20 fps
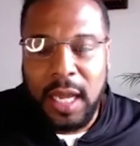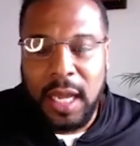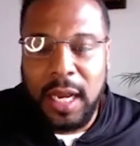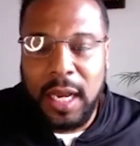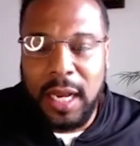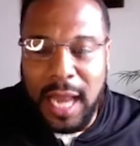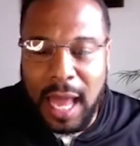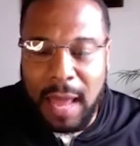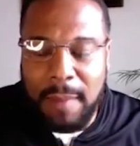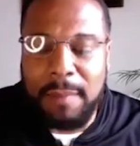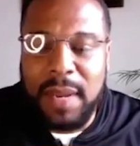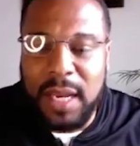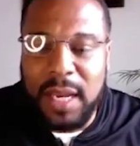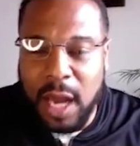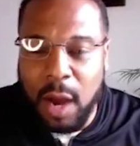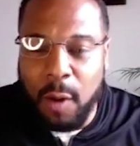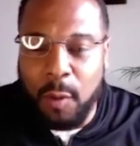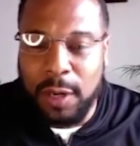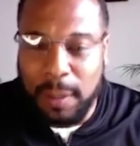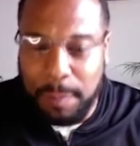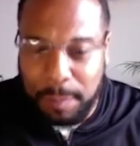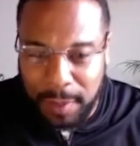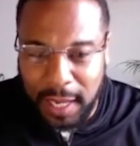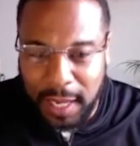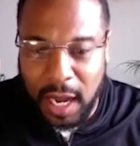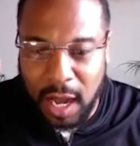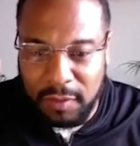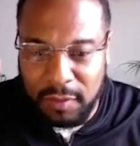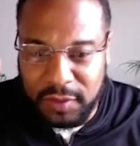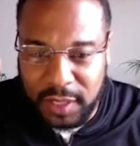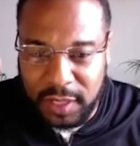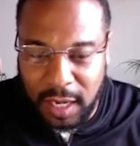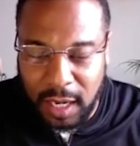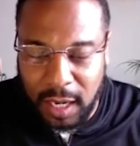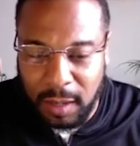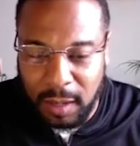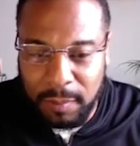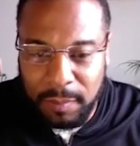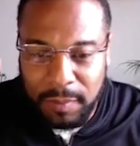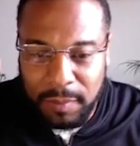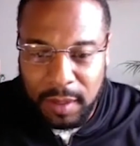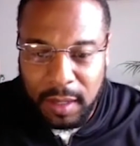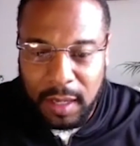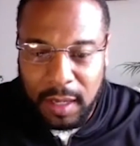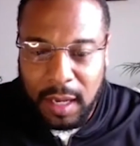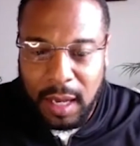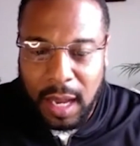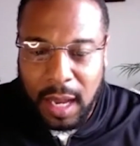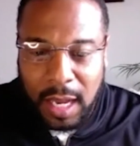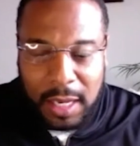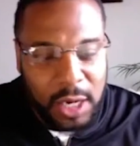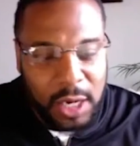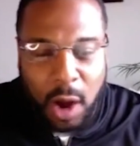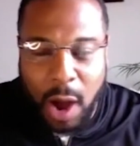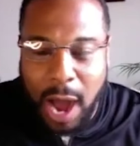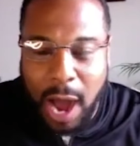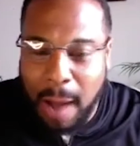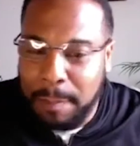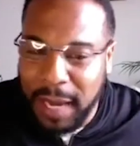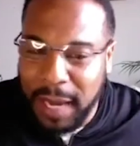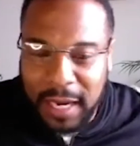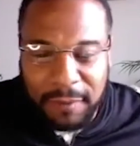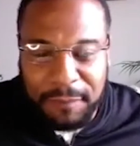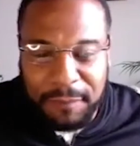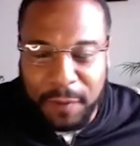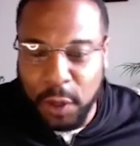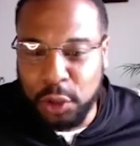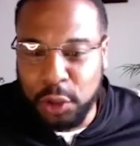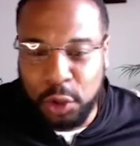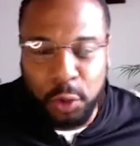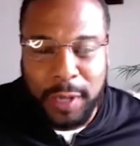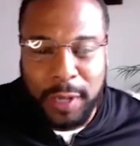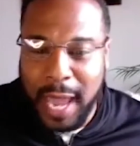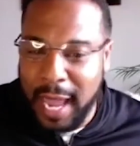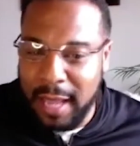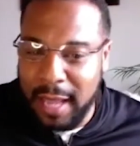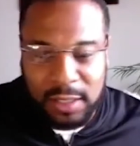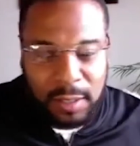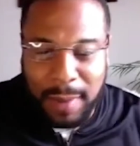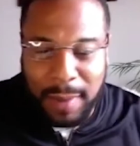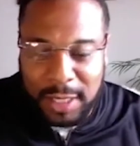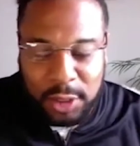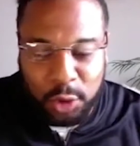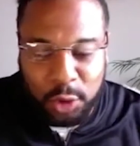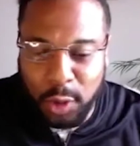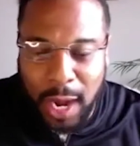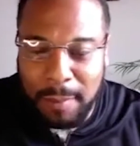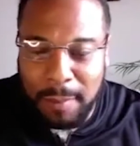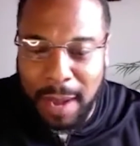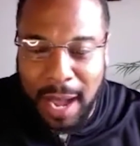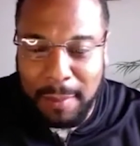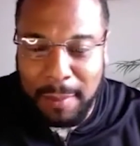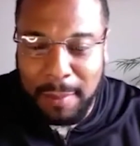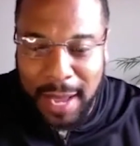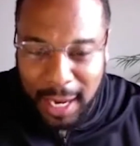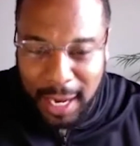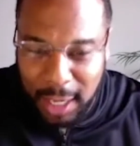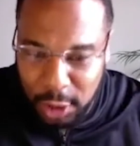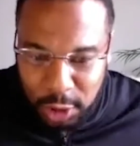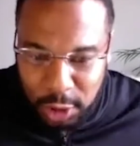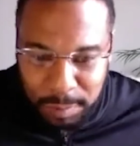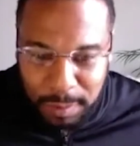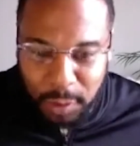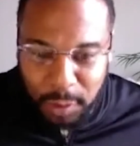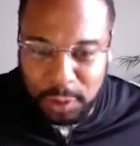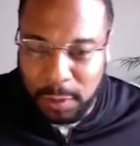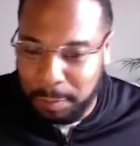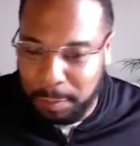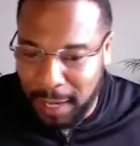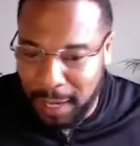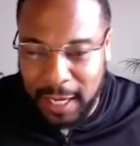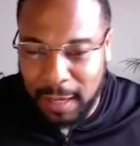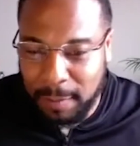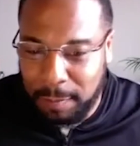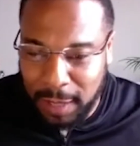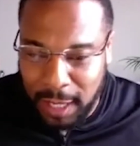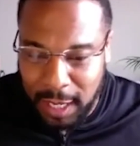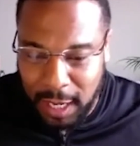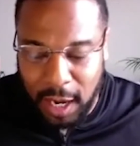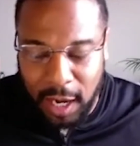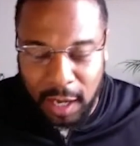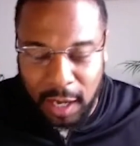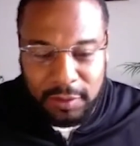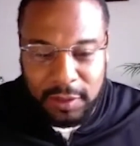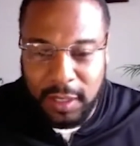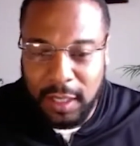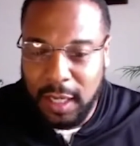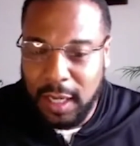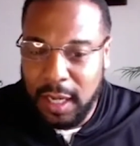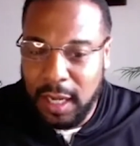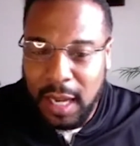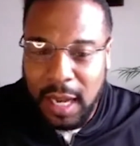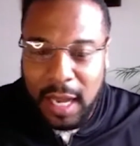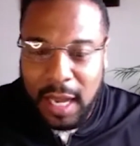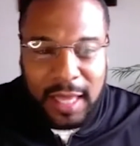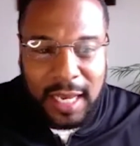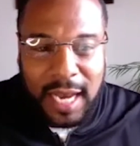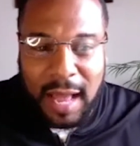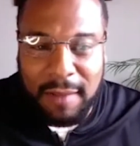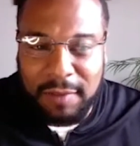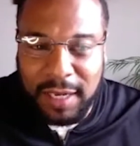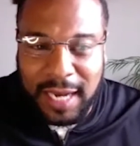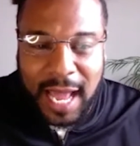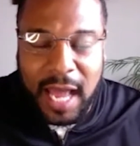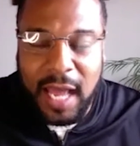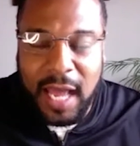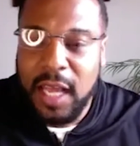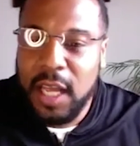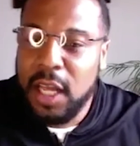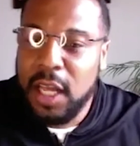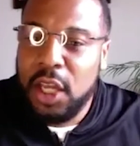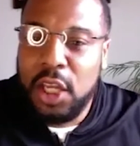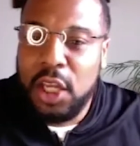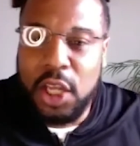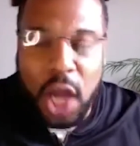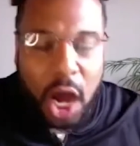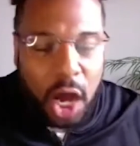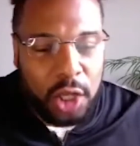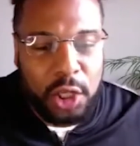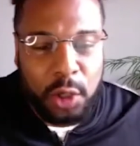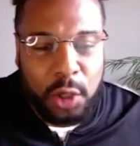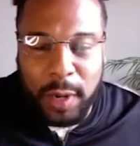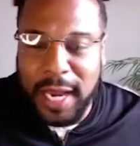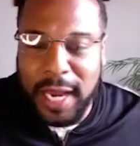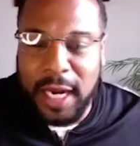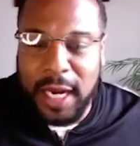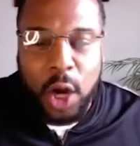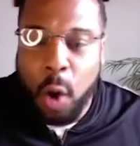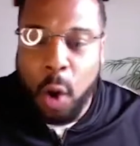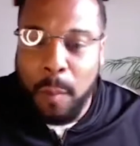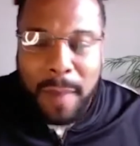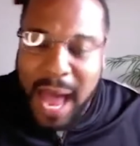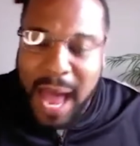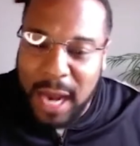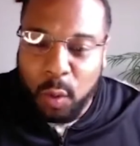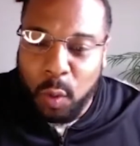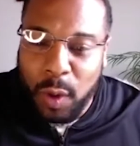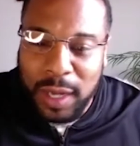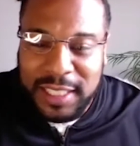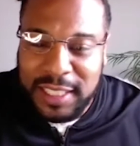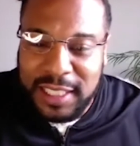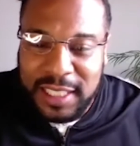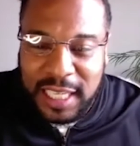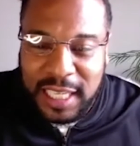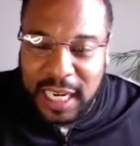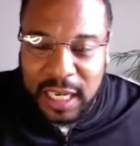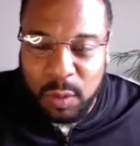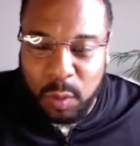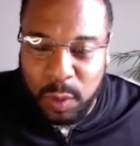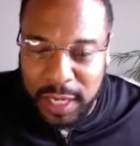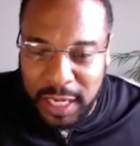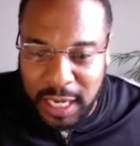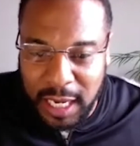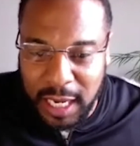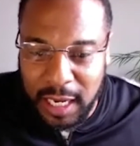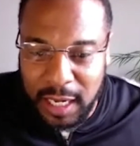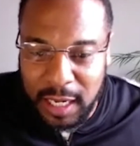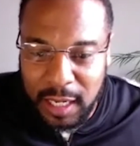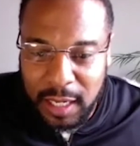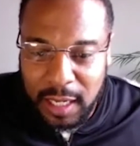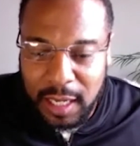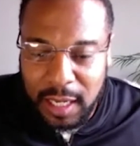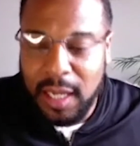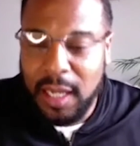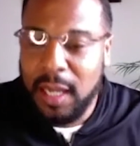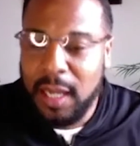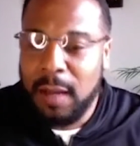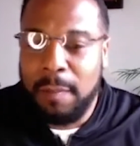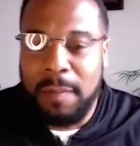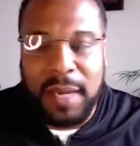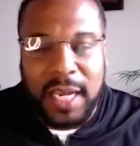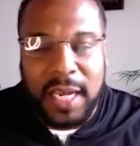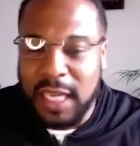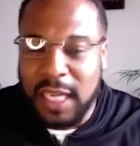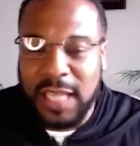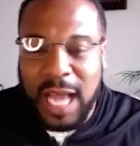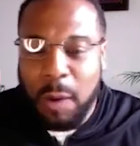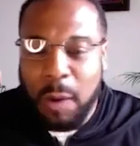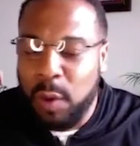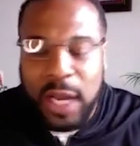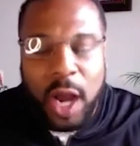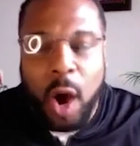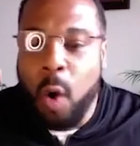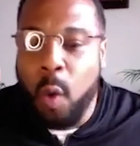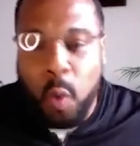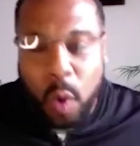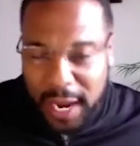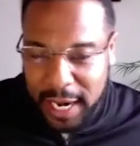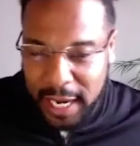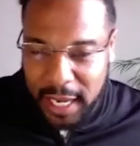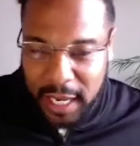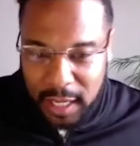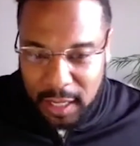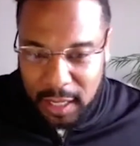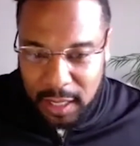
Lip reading: Let me know when the playoffs come. I'll play the first 2 games to make sure I'm eligible to play in the playoffs. And then after that, y'all do, and it don't matter what seed we get because we gonna win it.